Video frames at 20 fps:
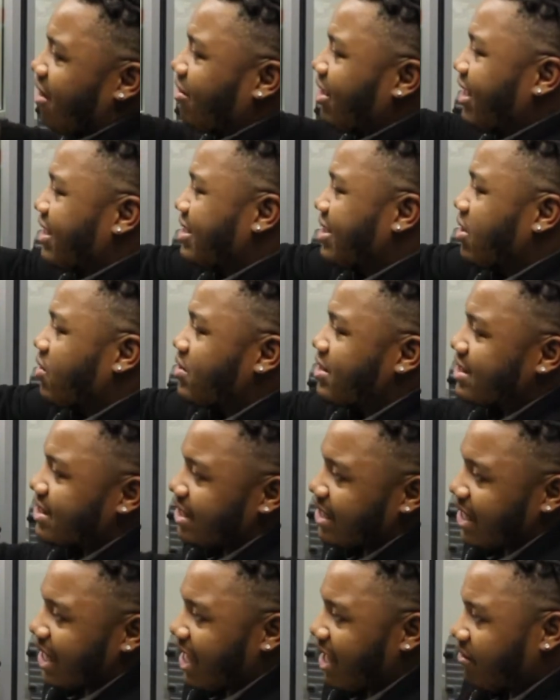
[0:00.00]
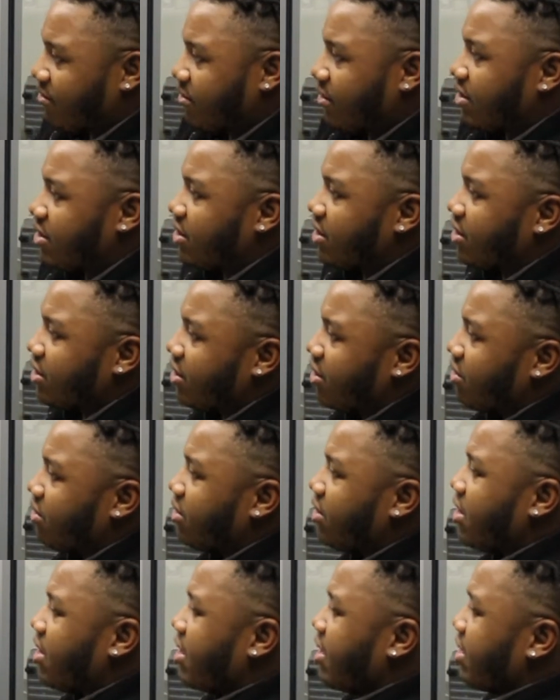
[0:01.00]
I would like to go and see Africa.
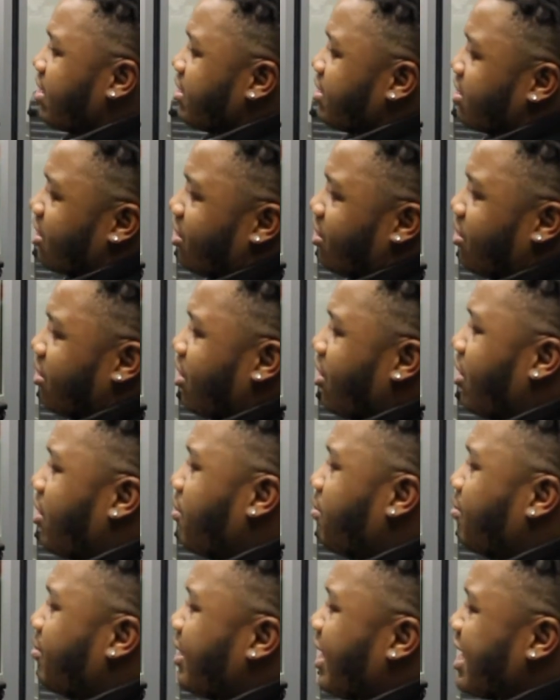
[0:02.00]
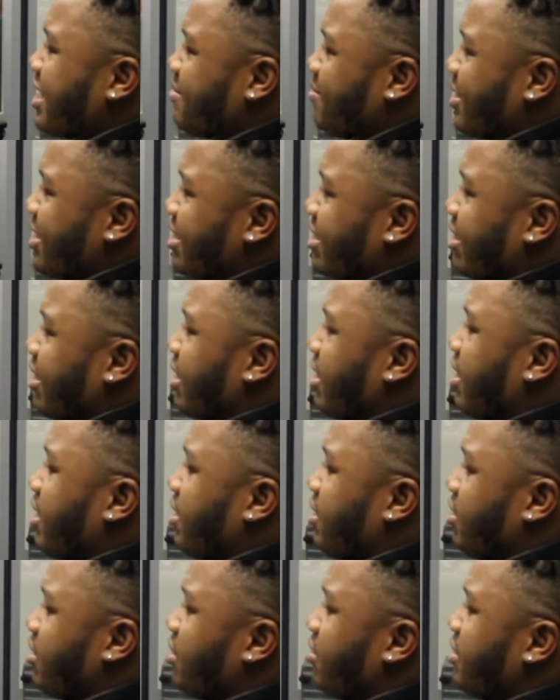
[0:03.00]
Right. So that's basically it.
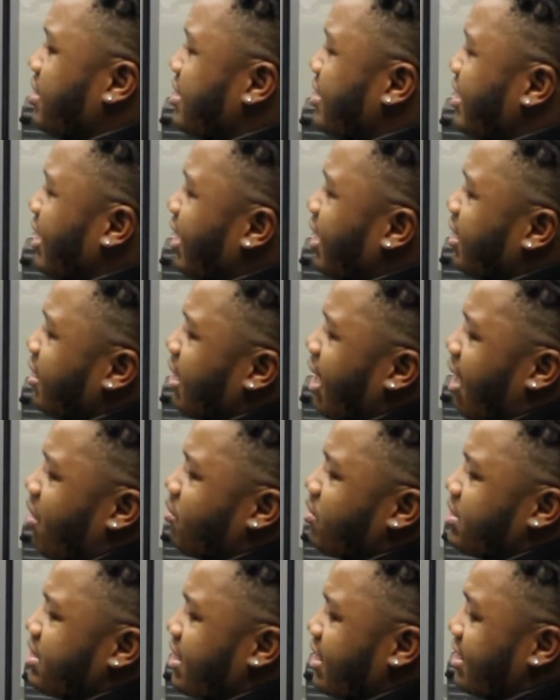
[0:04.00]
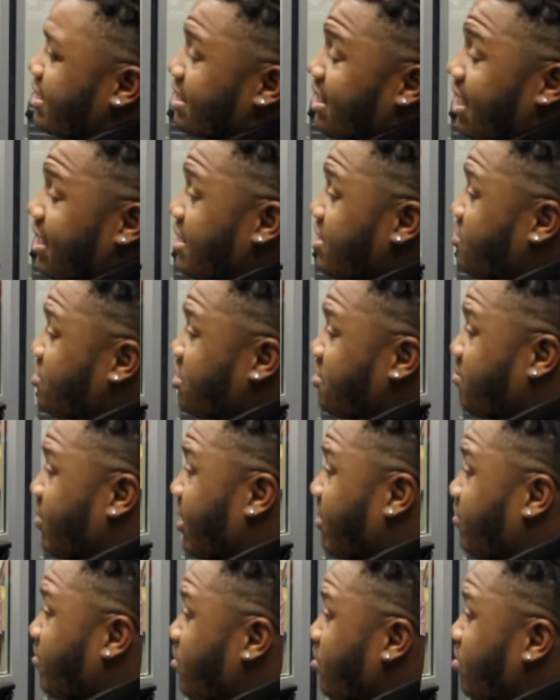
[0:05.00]
It's not, I wouldn't say it's not
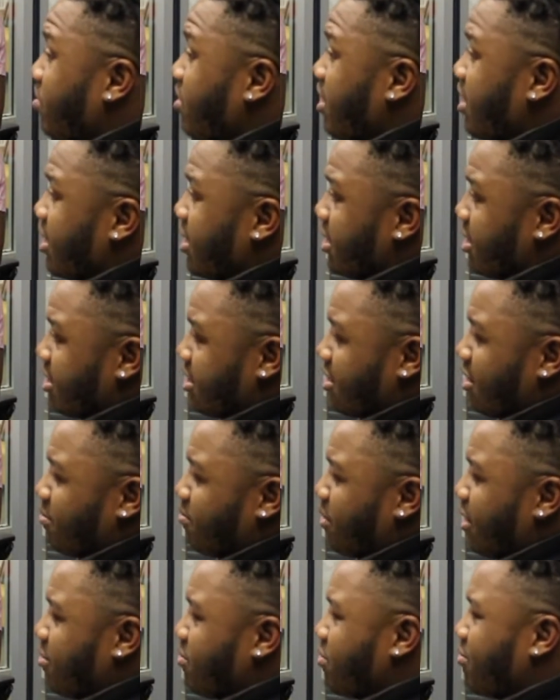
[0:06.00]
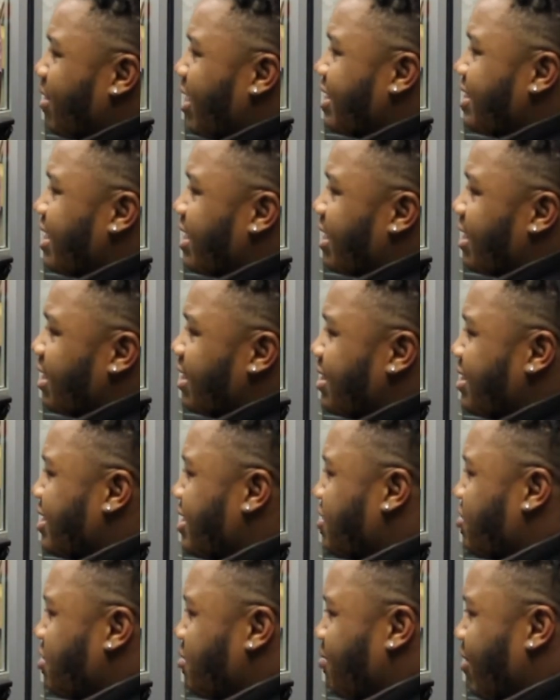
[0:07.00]
disrespectful. Some people might take it as
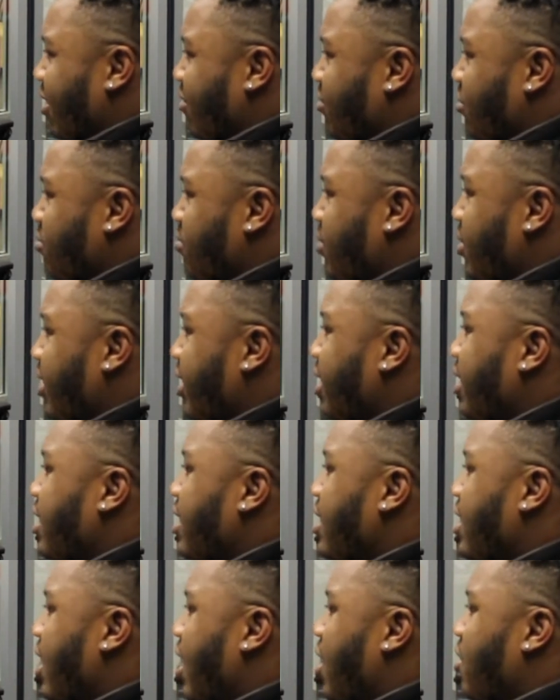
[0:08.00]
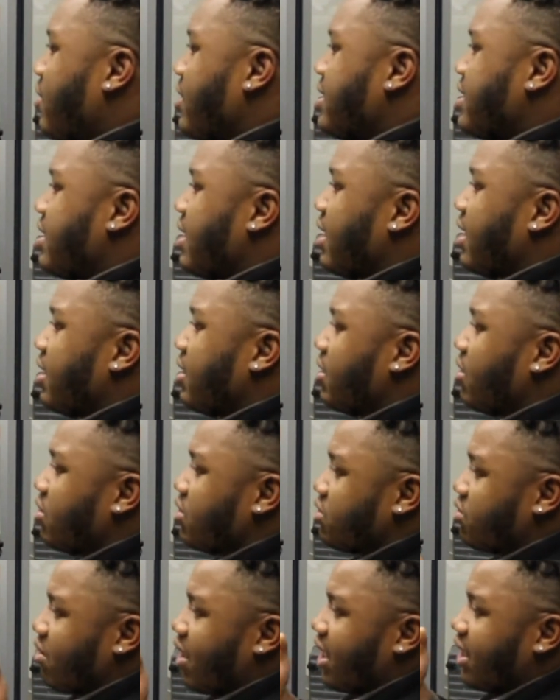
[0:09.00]
disrespectful, but I always say
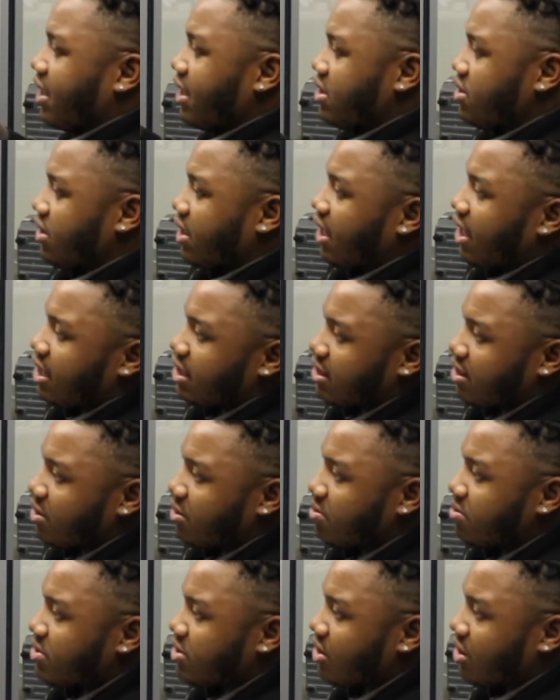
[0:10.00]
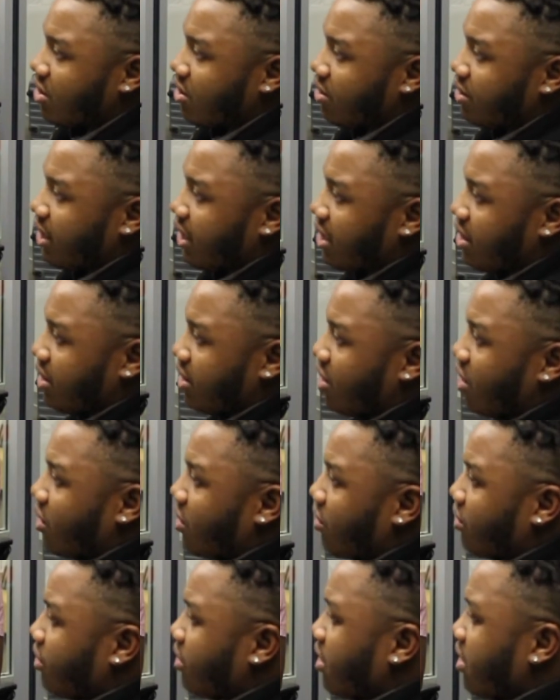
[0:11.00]
try and educate them so they
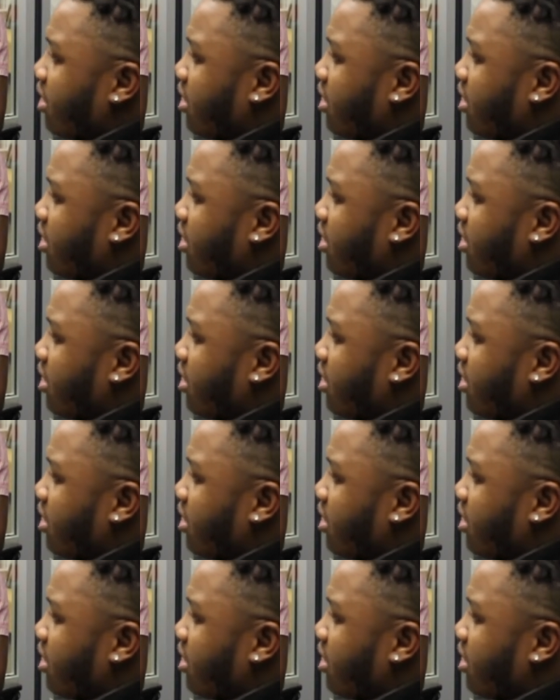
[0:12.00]
can